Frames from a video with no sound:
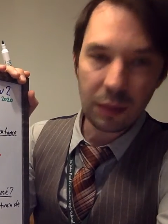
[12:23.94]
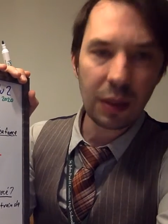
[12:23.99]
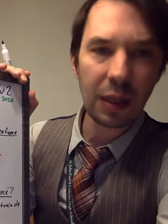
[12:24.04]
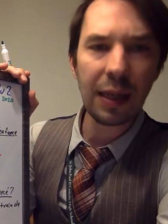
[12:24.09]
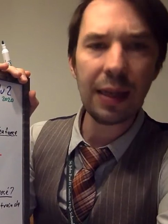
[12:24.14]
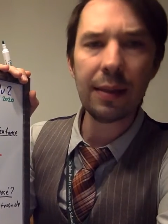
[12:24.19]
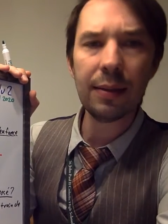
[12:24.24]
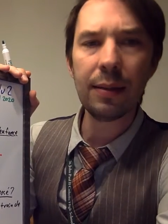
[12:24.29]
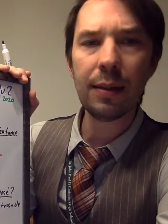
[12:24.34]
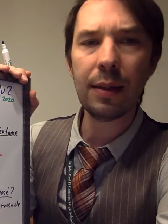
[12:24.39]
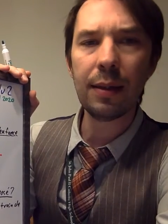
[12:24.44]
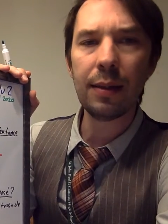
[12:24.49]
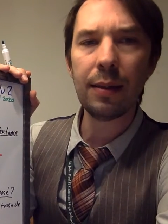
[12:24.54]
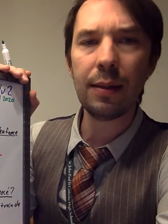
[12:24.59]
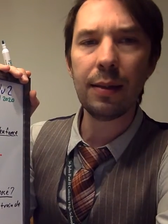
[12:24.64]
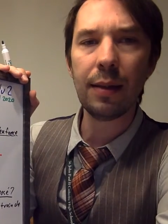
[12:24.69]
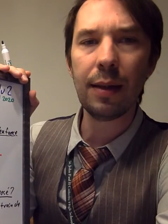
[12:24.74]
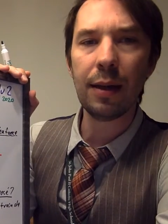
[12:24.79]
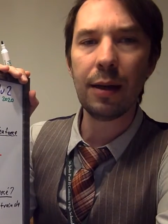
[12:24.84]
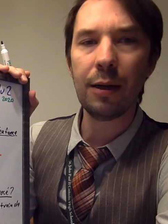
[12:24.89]

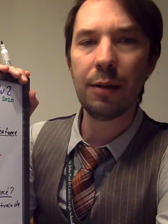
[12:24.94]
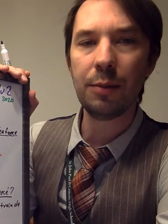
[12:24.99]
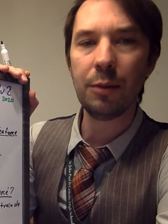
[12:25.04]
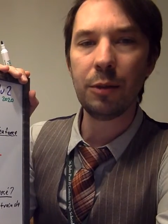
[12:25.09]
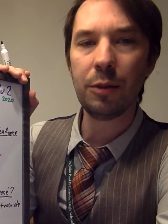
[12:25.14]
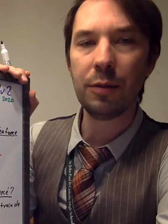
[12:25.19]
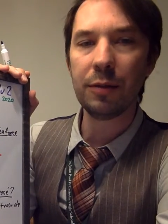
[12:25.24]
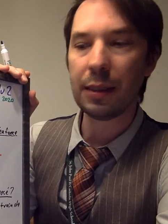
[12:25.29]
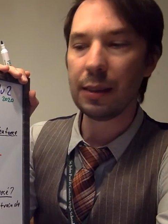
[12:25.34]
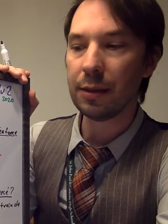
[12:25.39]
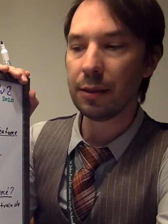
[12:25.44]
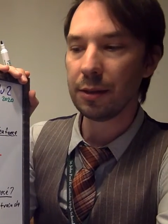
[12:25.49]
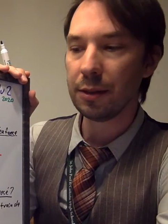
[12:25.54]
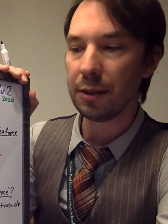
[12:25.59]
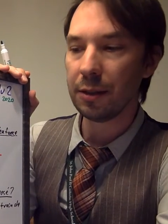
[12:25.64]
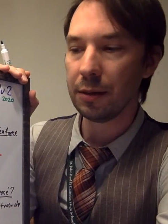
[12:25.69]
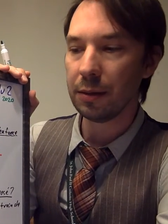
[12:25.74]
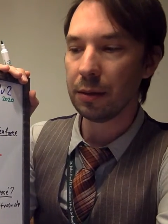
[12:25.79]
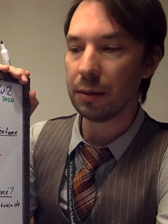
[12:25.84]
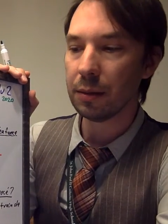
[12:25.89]
then I'll move
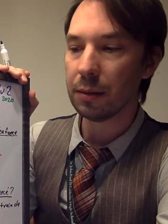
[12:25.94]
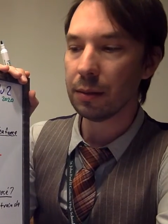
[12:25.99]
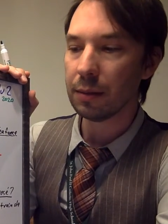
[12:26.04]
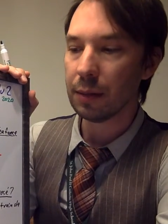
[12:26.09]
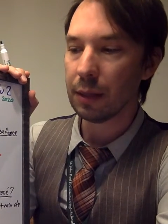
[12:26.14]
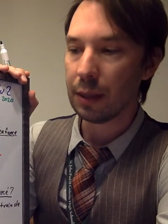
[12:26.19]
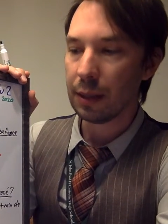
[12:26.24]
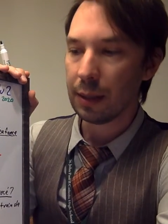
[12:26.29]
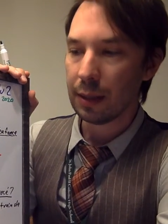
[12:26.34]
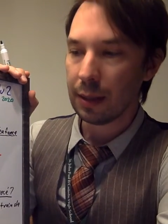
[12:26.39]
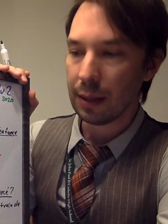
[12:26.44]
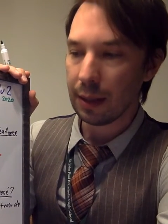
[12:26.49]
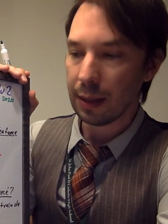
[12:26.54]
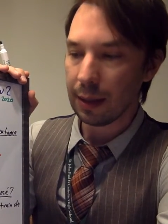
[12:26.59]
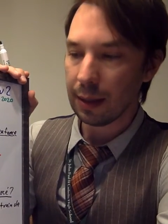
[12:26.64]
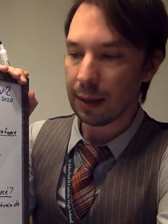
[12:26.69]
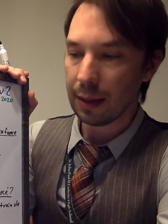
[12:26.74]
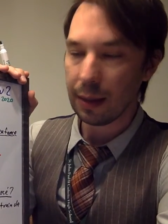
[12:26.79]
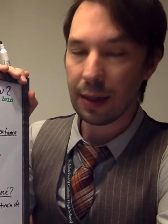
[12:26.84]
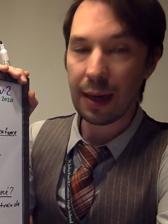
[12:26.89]
into
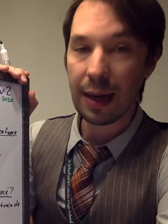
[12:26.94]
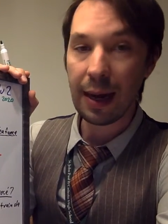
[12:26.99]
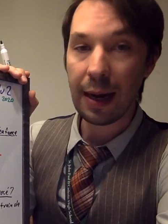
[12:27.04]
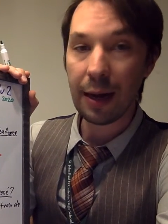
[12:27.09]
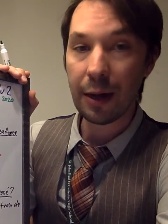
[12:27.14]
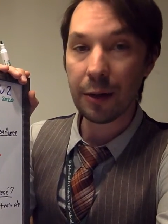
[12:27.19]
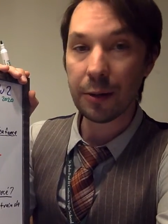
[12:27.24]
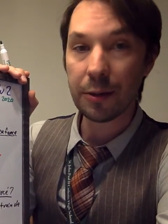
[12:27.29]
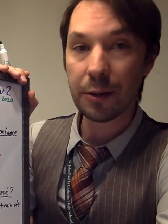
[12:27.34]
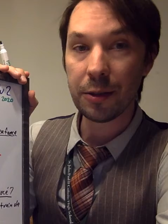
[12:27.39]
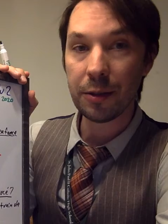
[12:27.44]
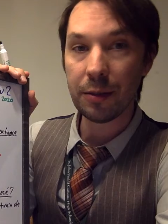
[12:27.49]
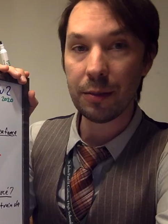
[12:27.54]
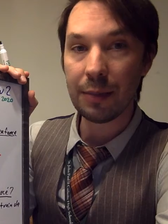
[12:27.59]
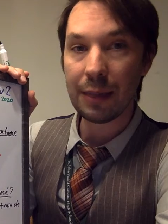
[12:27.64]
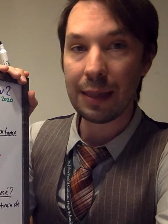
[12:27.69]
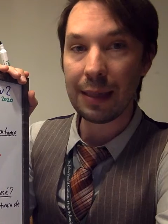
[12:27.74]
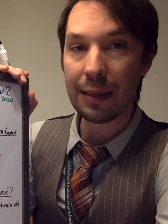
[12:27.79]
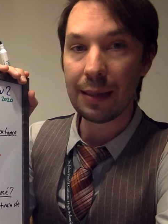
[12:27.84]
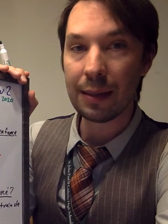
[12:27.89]
how to
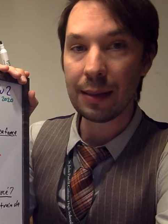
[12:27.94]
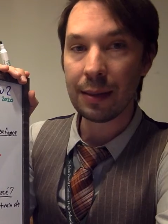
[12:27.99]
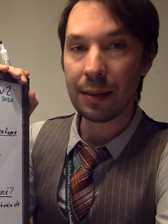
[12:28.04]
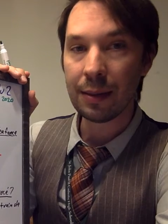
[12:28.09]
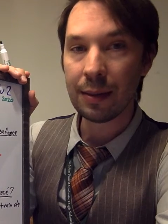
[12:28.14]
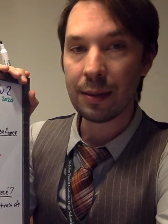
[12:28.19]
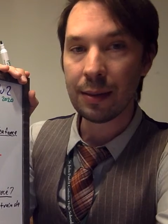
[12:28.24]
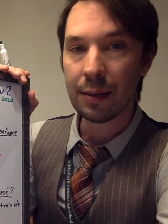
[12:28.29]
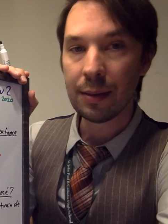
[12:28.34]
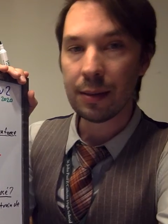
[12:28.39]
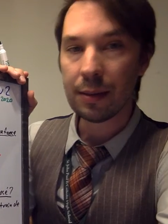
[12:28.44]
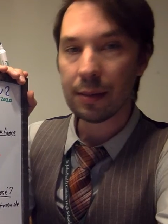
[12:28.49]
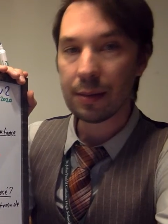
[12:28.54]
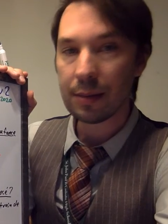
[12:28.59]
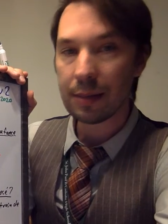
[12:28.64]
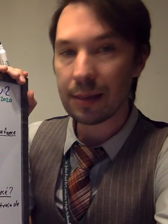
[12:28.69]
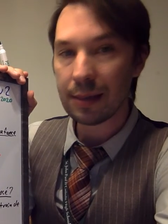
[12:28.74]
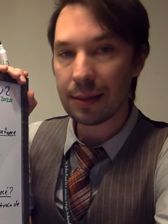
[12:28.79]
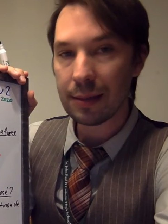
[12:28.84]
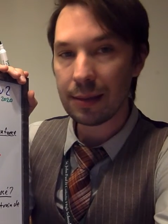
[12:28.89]
make
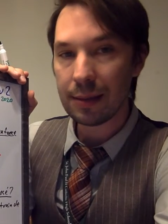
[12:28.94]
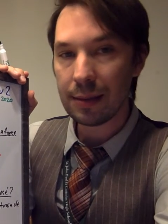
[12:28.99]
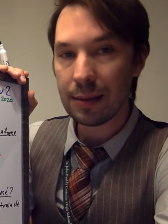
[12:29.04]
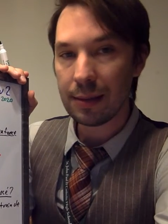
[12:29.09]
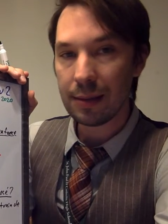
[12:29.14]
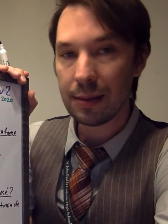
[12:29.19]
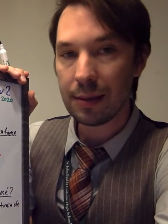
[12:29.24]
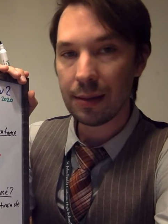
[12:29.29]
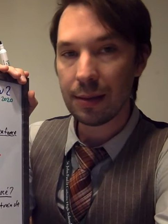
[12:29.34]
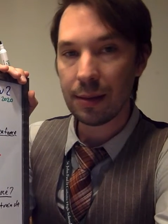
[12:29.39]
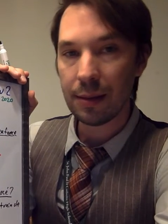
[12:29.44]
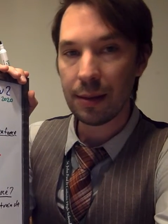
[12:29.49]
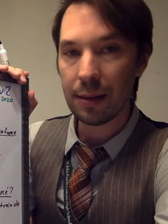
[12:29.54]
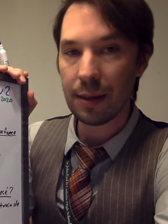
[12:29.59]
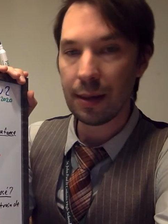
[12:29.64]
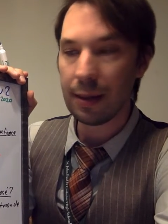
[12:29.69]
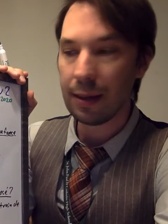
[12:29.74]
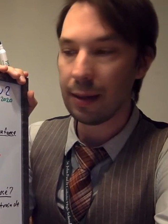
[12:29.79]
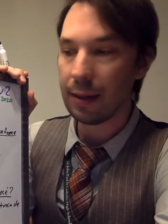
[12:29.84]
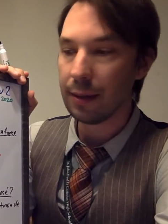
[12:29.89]
sentences
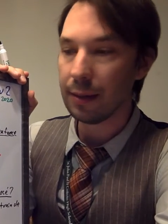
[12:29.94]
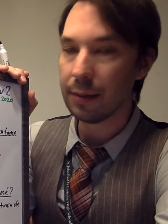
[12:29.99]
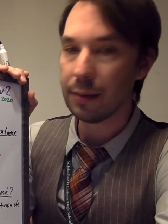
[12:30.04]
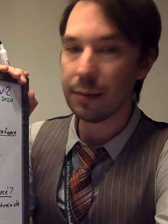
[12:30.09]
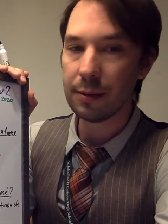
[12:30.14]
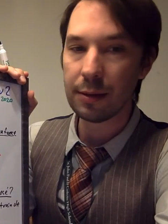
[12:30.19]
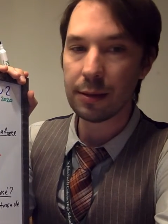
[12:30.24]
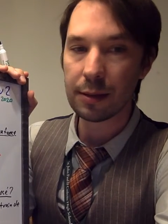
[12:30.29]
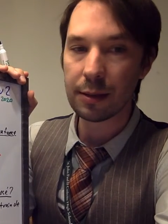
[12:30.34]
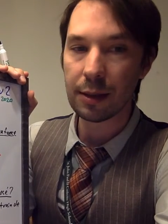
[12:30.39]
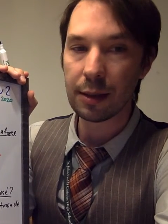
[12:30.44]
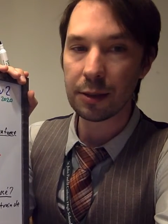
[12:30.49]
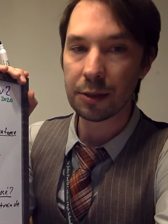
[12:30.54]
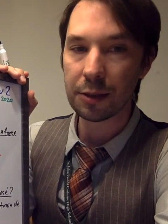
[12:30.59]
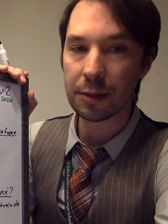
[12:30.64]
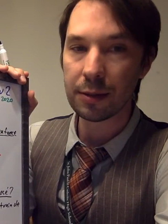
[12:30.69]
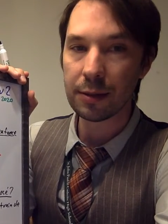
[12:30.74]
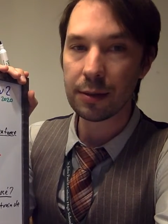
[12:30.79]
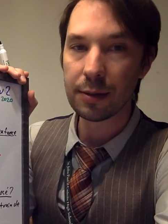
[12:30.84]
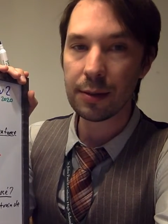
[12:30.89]
and
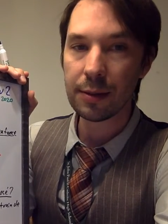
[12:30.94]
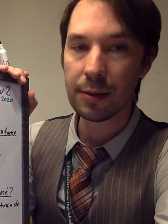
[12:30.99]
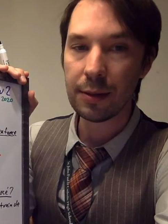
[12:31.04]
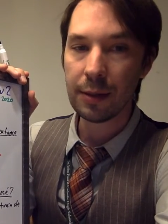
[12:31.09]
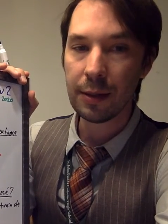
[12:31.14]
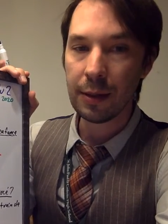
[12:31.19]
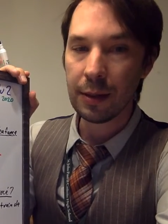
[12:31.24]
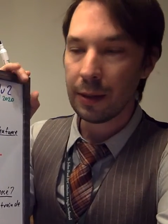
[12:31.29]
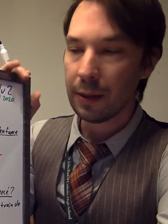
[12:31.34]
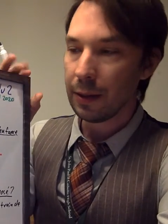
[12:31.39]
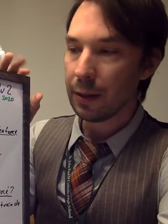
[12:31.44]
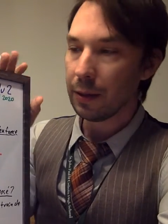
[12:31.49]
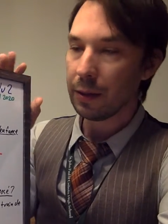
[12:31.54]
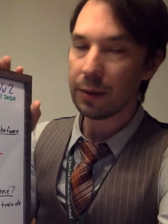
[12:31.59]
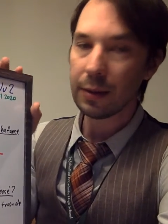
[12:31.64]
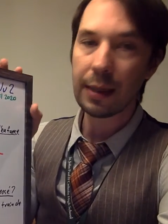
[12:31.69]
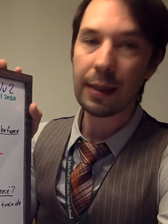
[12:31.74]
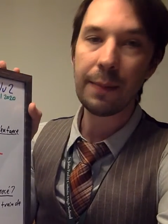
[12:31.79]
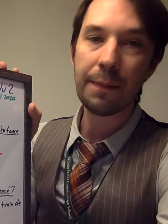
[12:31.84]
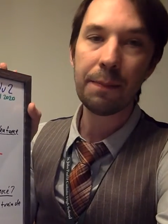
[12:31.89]
discussions.
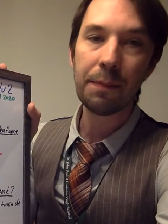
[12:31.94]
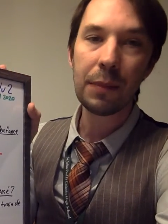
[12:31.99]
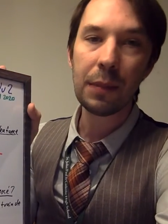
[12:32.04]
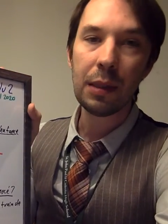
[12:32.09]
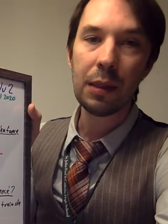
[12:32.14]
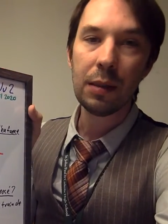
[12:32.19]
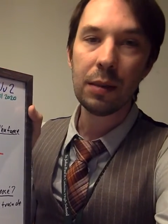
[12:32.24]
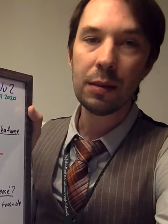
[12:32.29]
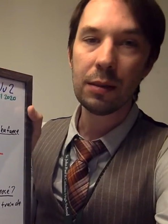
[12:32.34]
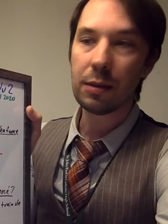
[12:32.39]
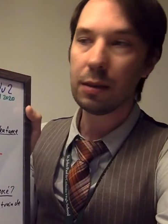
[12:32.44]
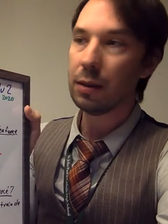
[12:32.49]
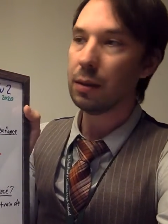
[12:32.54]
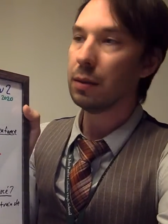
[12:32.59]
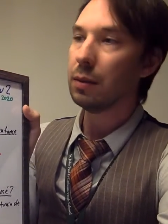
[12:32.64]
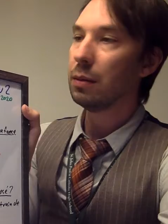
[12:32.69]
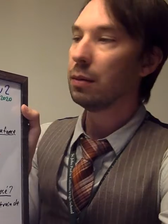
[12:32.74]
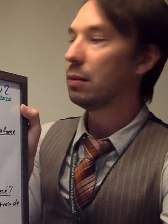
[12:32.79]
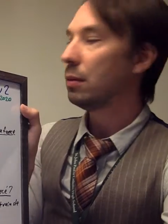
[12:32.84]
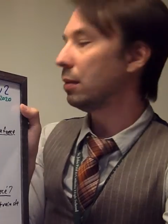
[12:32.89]
Okay,
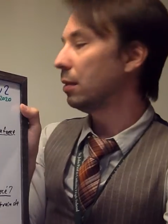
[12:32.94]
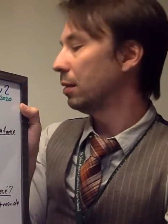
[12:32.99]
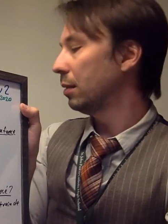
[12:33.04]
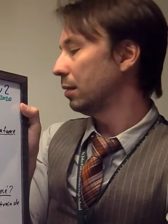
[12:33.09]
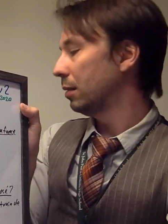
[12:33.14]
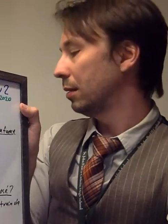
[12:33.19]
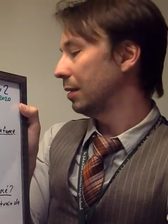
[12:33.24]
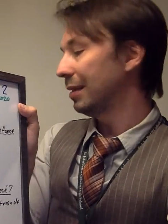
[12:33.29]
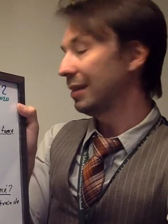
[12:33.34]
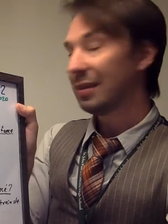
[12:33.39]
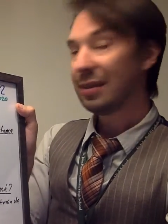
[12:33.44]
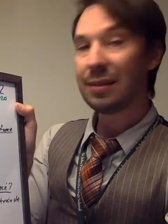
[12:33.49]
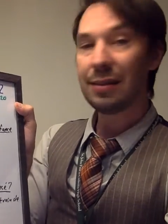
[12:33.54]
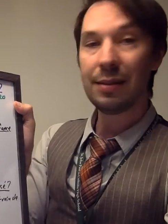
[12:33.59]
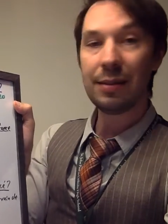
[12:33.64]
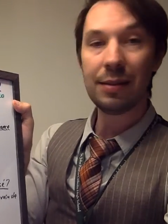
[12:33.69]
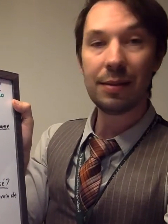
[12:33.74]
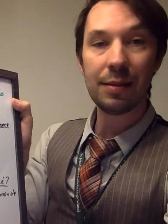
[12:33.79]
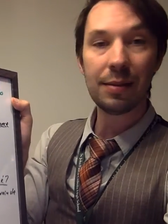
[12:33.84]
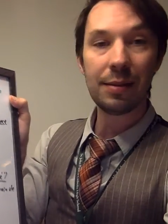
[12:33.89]
so this
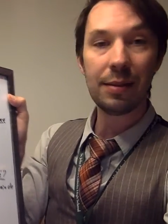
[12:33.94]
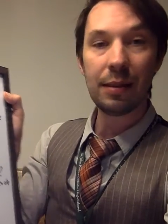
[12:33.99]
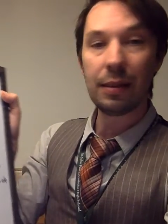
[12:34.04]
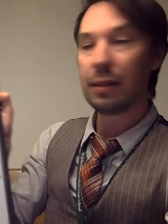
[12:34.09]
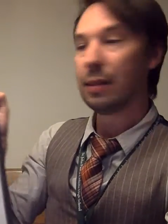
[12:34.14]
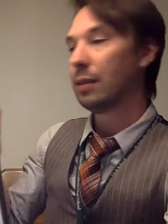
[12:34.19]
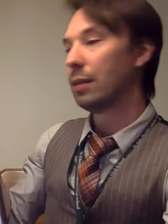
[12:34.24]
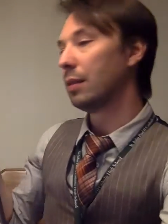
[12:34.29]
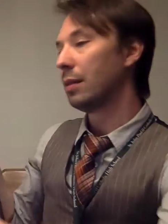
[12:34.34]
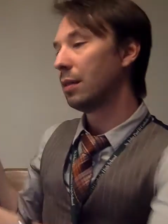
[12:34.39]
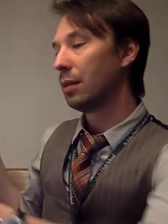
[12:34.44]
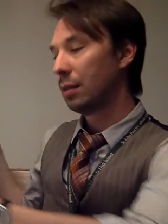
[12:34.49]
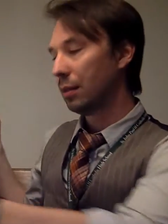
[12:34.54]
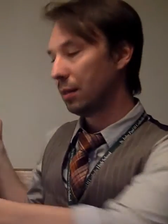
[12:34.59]
is the